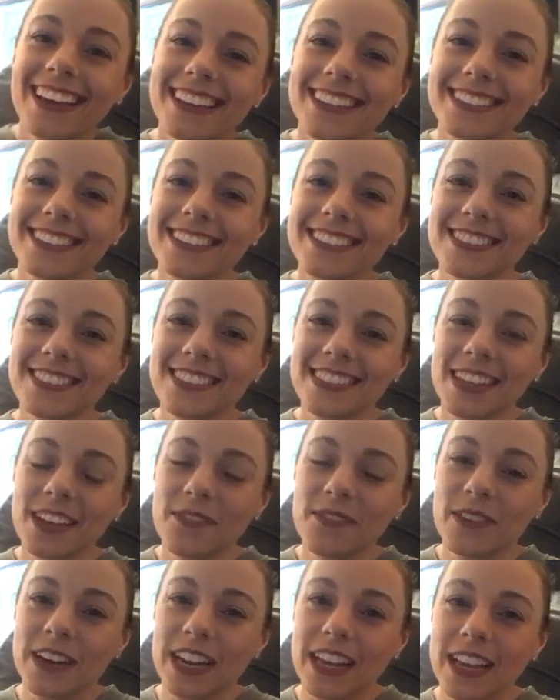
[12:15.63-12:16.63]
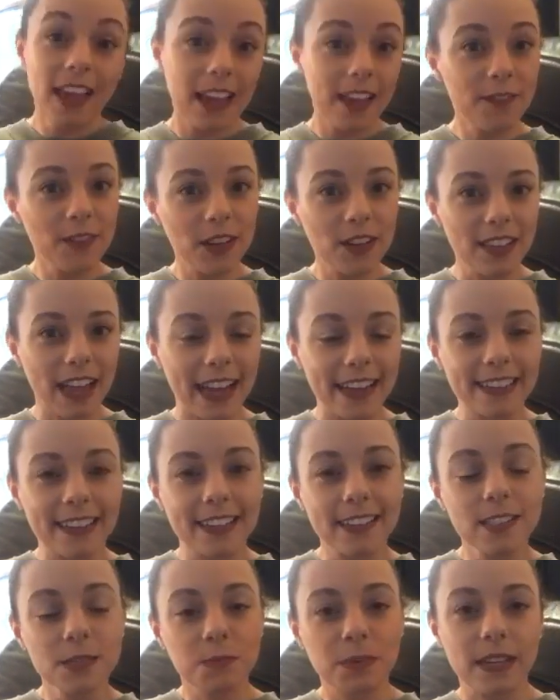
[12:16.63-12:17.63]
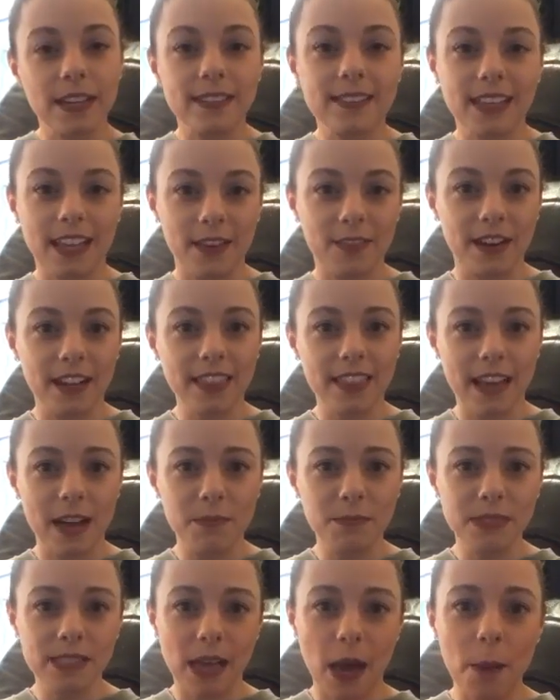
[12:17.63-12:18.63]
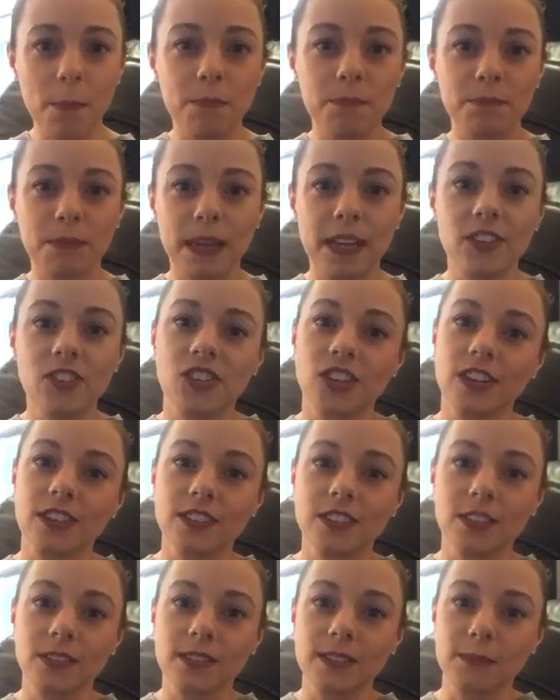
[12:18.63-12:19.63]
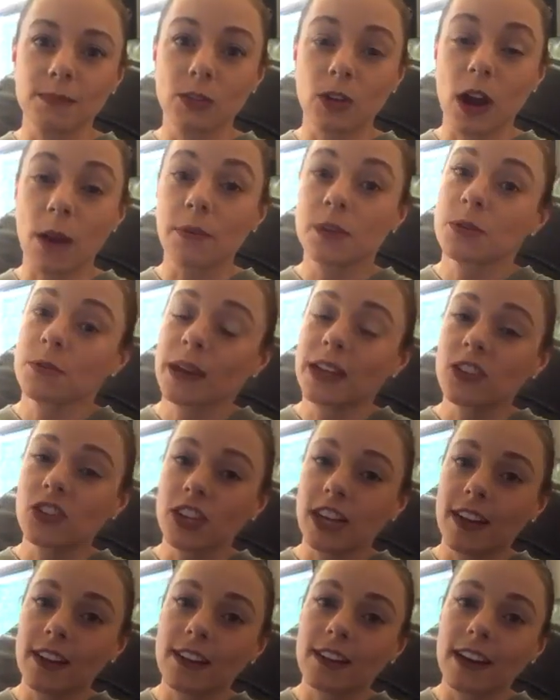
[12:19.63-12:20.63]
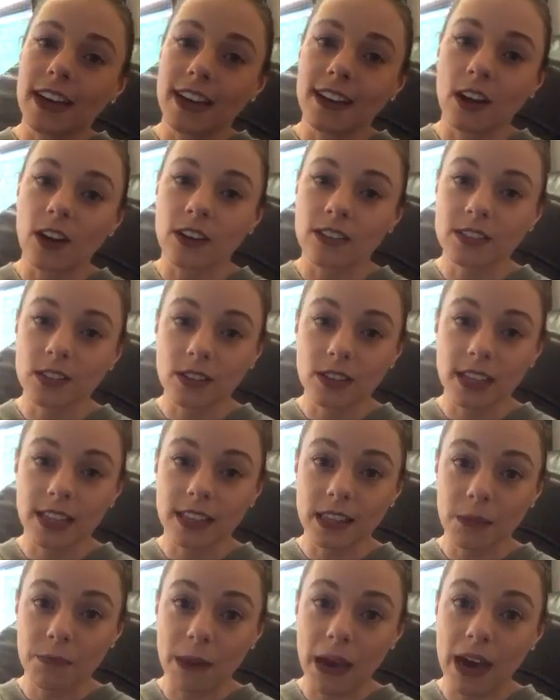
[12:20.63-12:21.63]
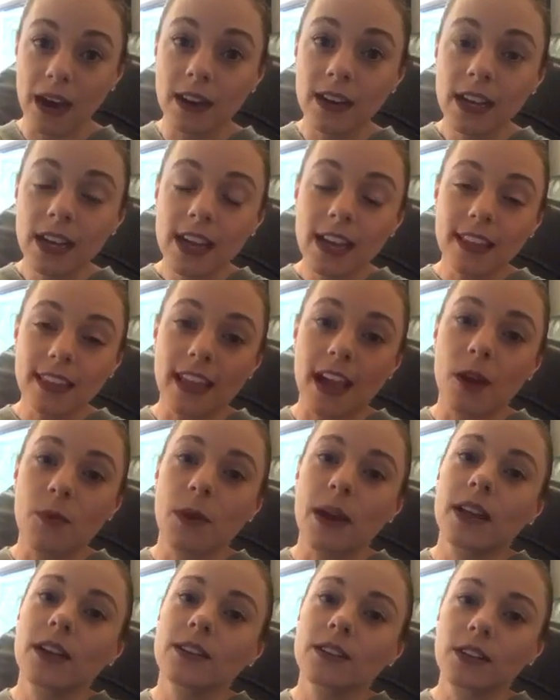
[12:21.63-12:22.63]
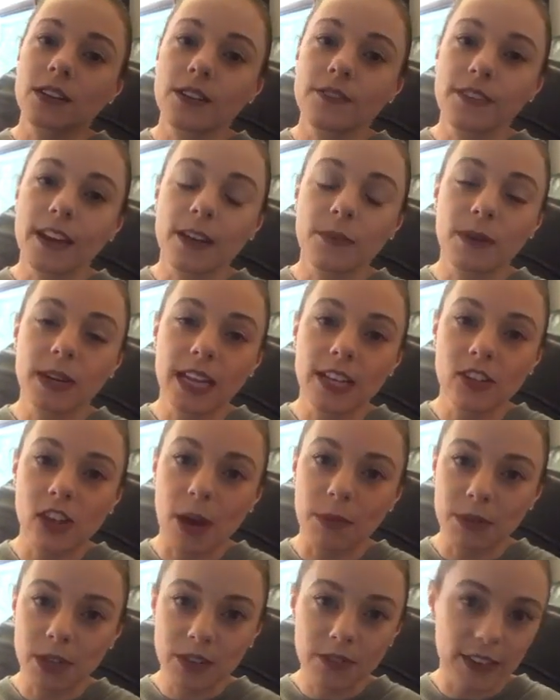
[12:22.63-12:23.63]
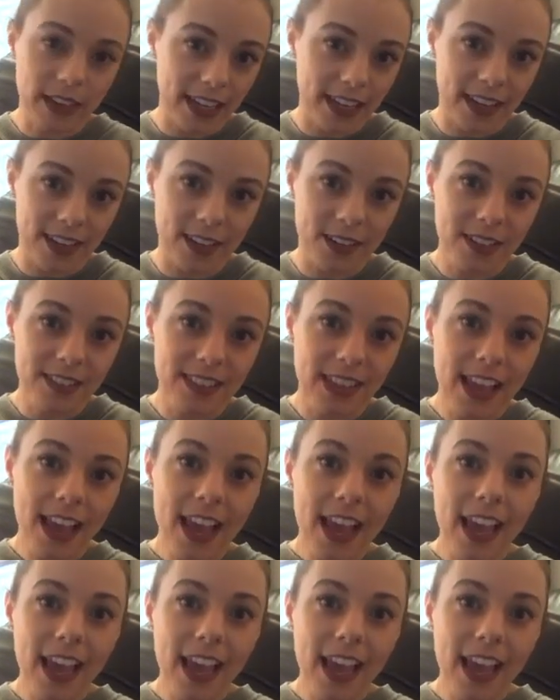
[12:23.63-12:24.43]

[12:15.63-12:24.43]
It's just really funny. If you liked this, please give it a thumbs up. Be sure to subscribe to my channel and also click the bell. That way you're notified when I drop new videos.